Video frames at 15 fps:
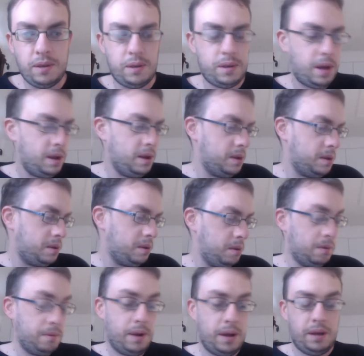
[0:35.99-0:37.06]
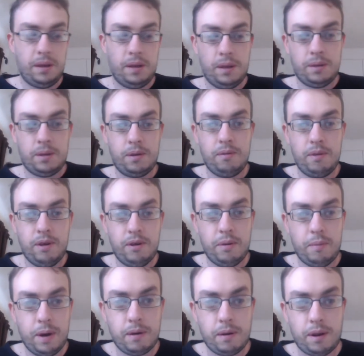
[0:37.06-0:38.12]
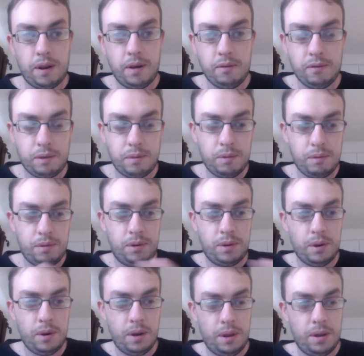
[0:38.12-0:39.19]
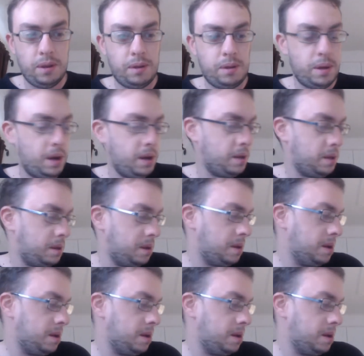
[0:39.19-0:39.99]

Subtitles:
sellers or ladies who know about clothes will join the chat